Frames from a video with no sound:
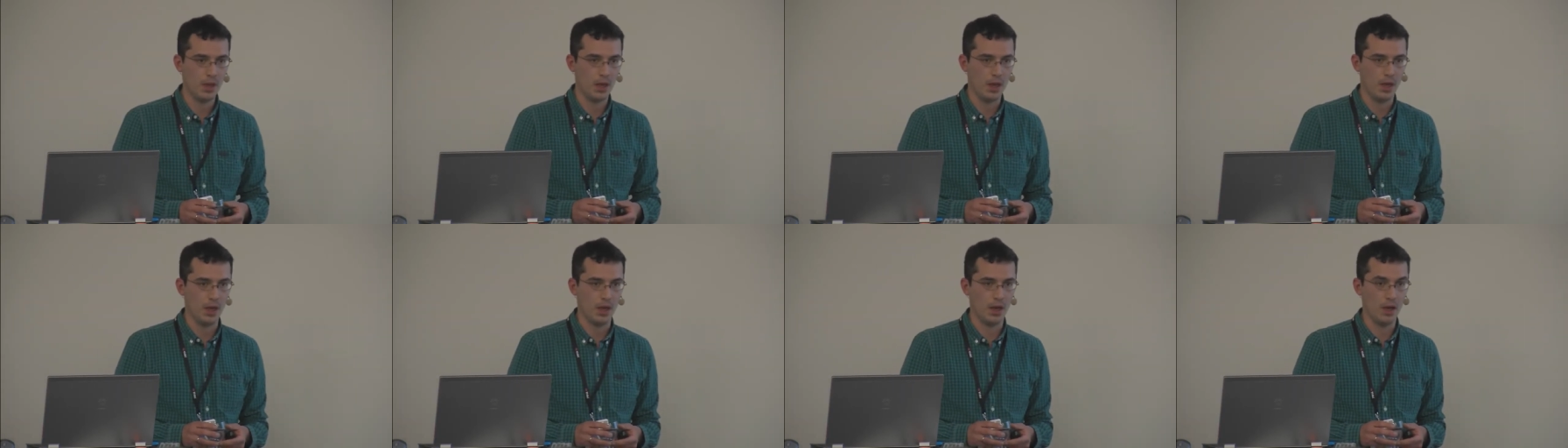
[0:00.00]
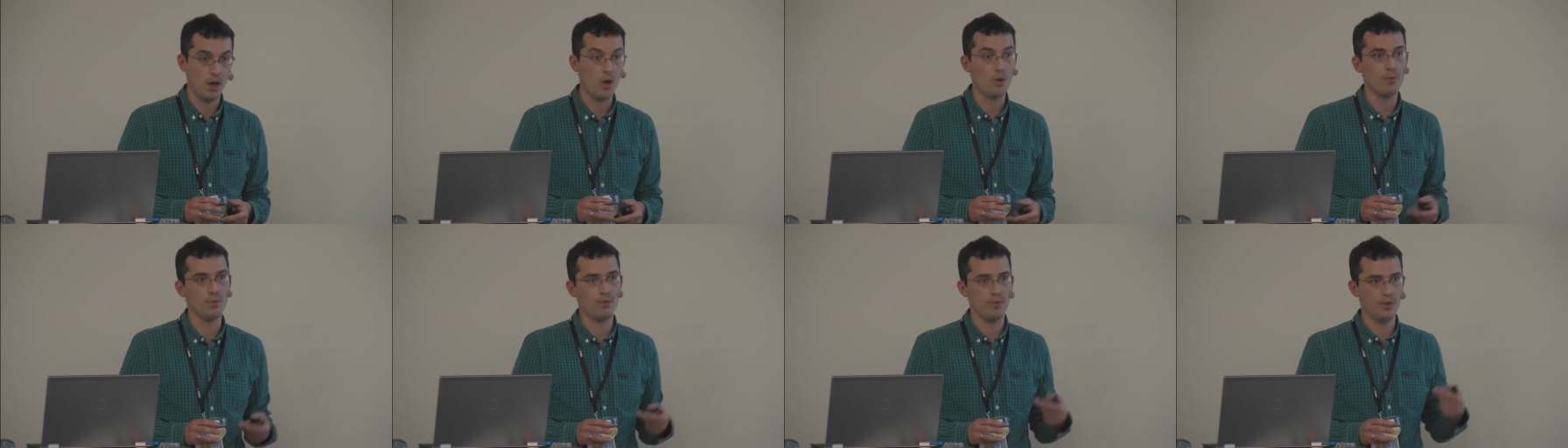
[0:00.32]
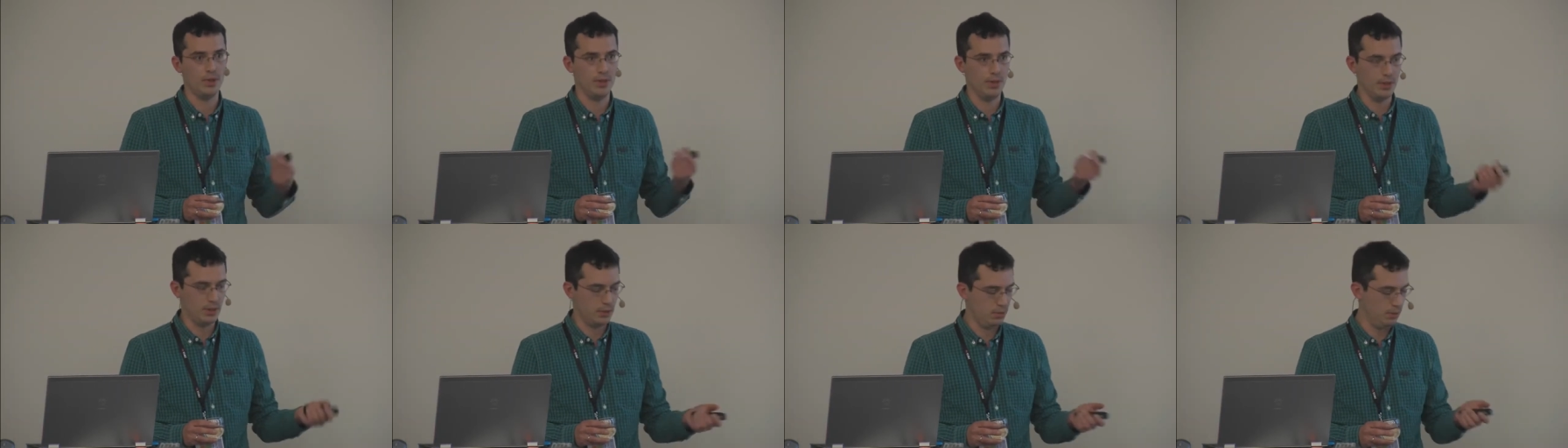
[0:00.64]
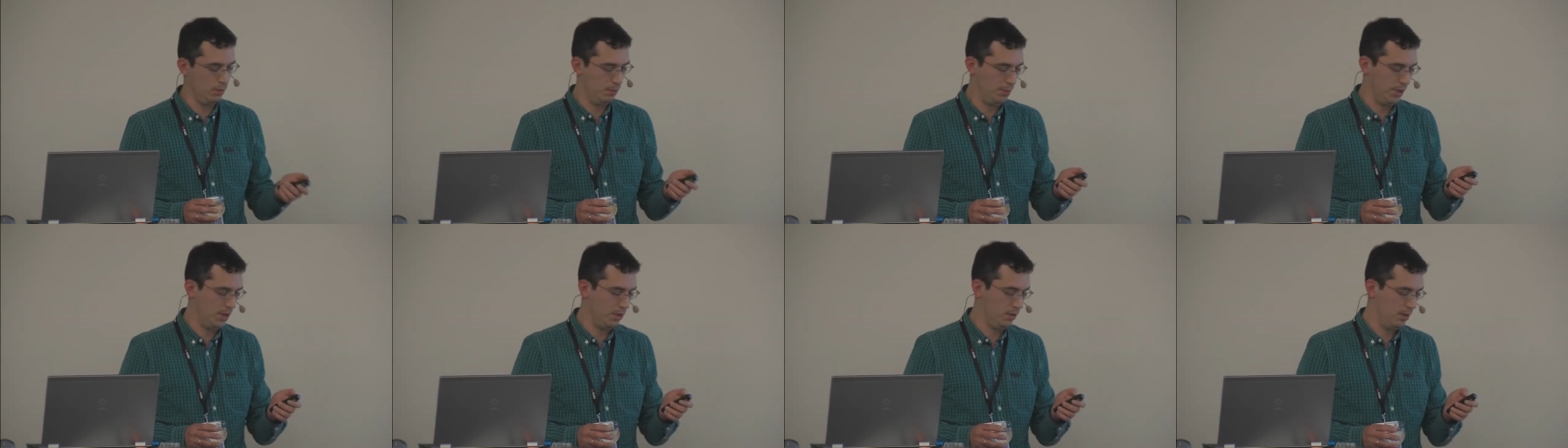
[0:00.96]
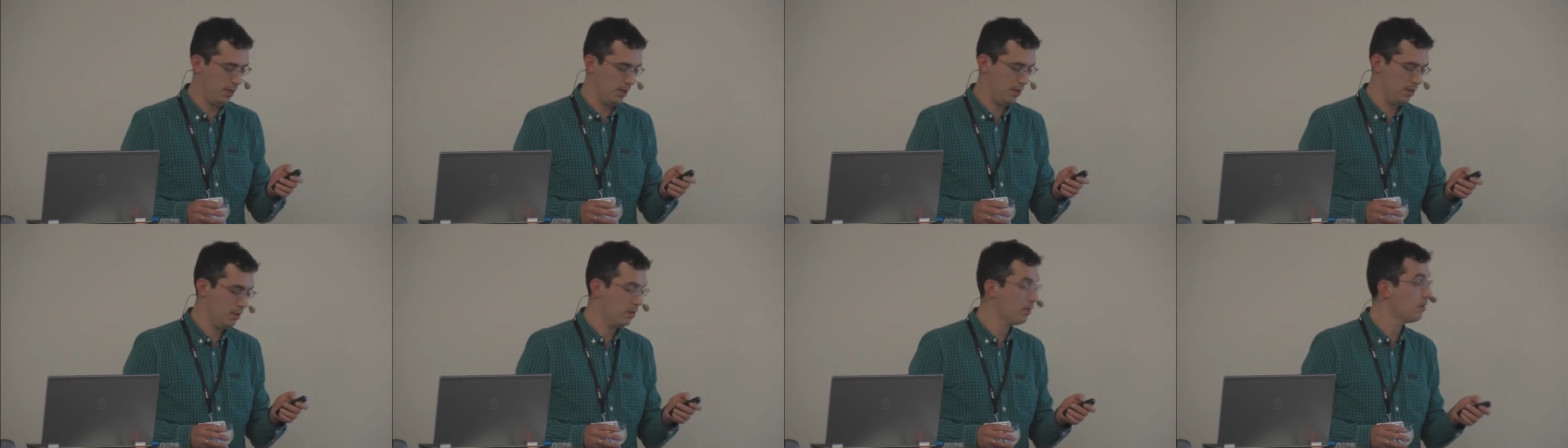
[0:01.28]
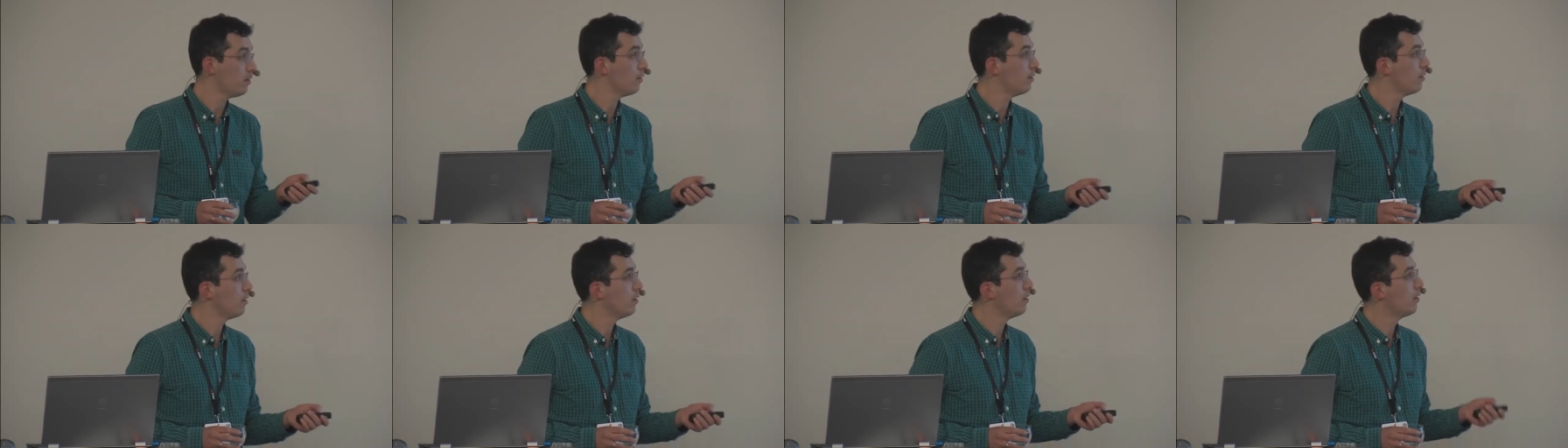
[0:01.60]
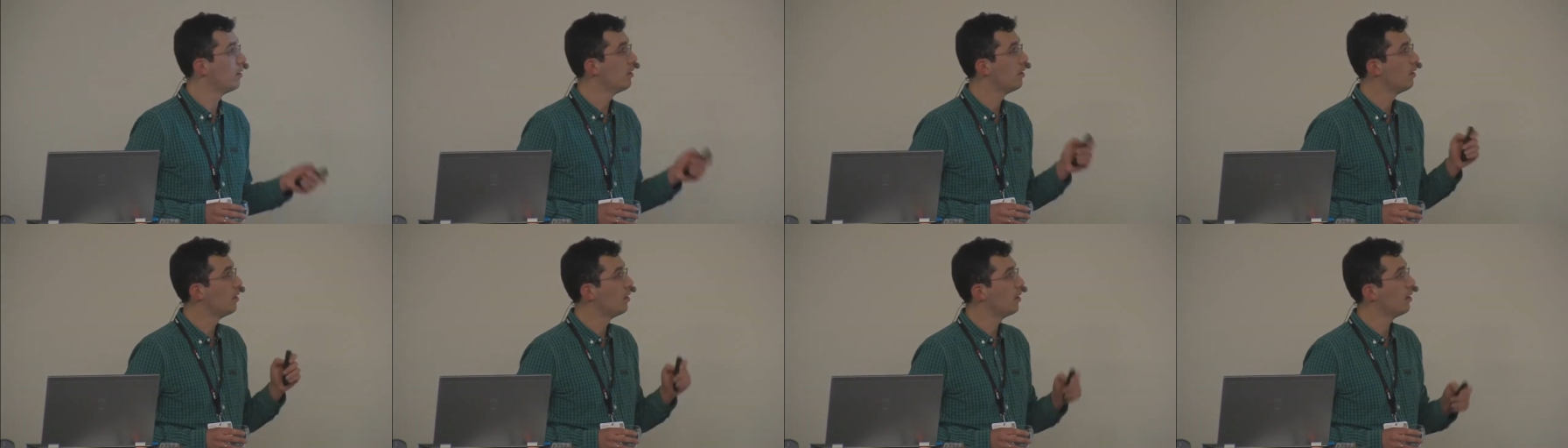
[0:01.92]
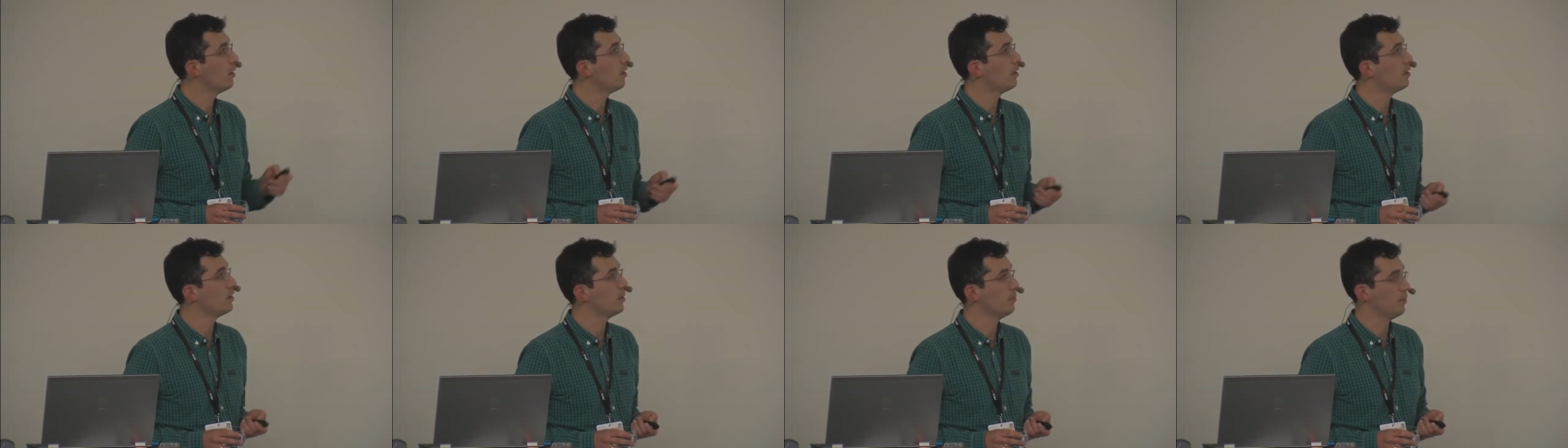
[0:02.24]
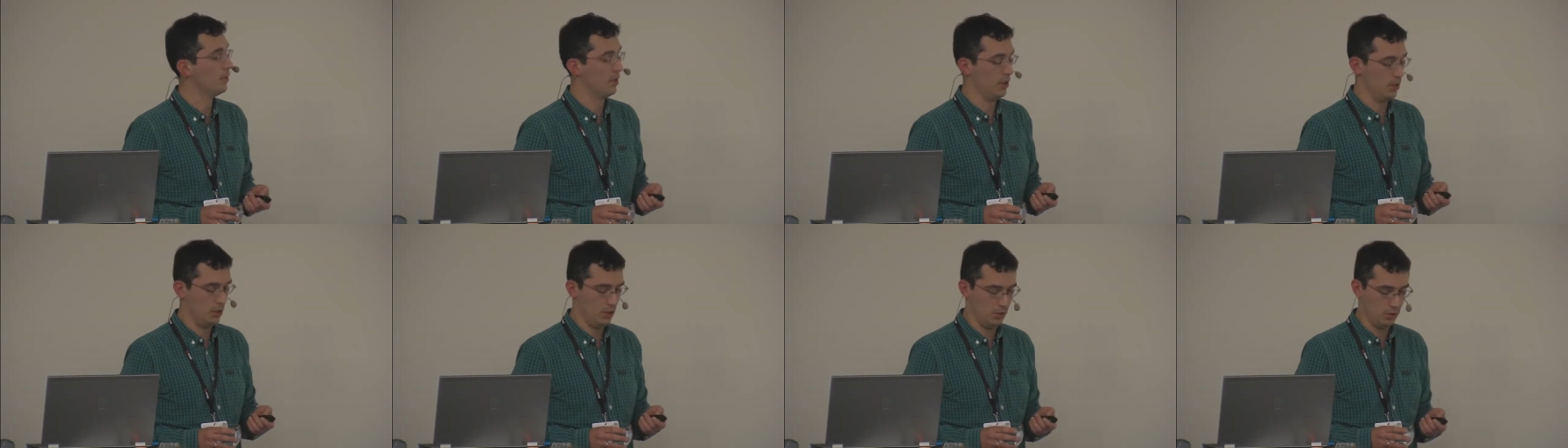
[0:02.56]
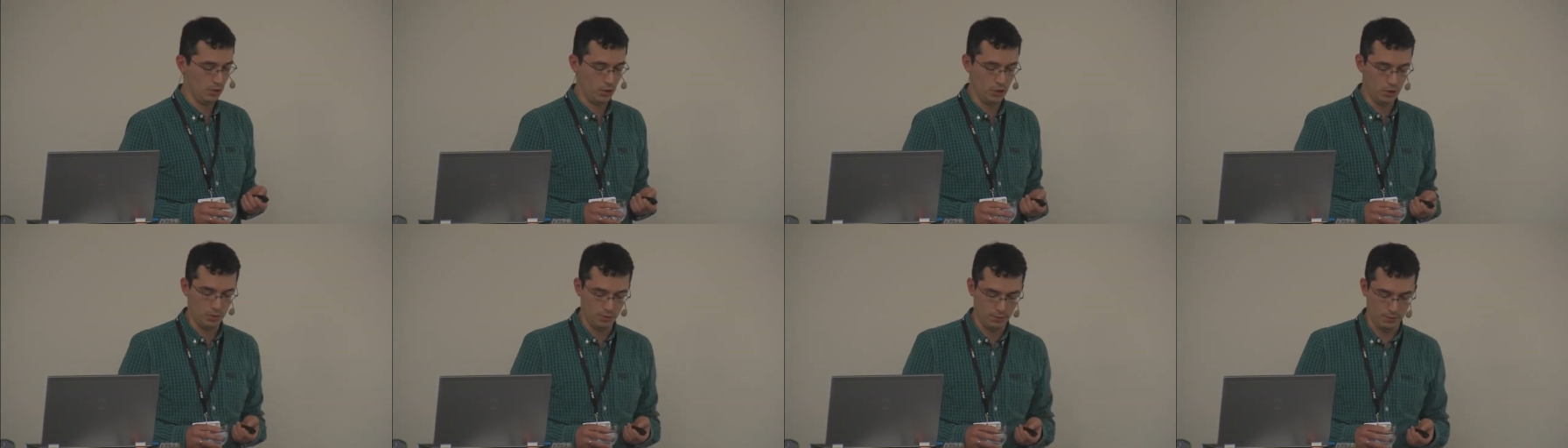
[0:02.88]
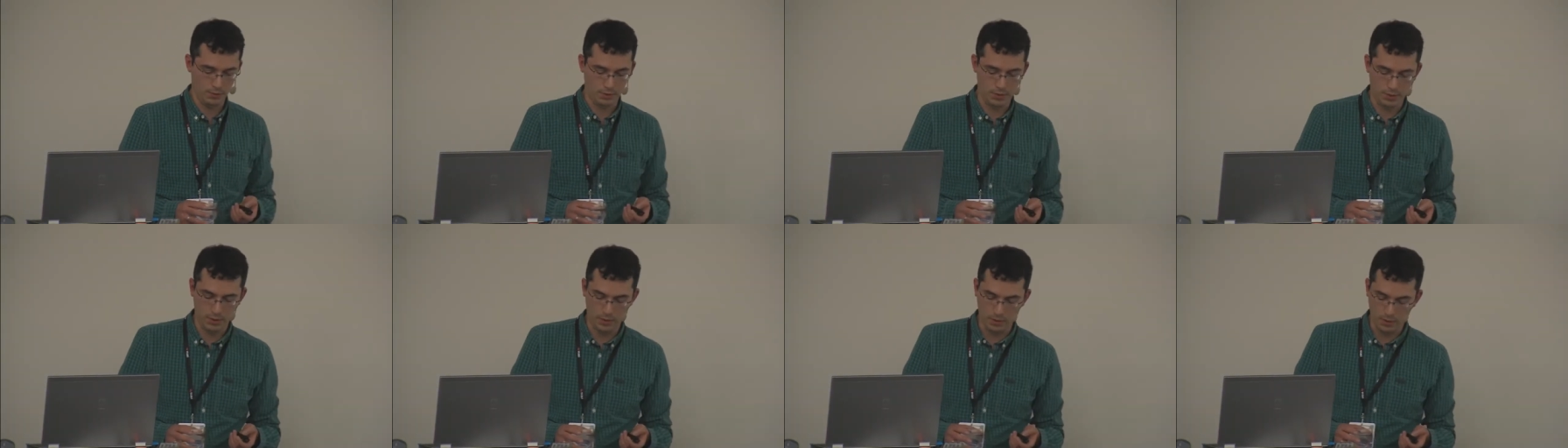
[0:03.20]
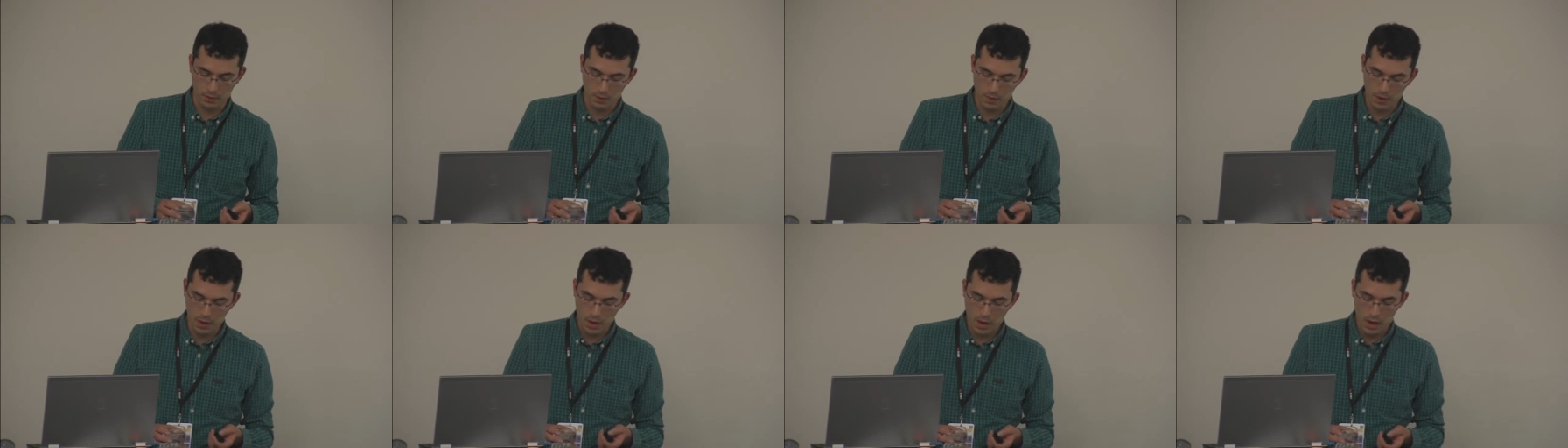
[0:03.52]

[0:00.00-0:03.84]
Uh, hopefully this will be quite something useful to you.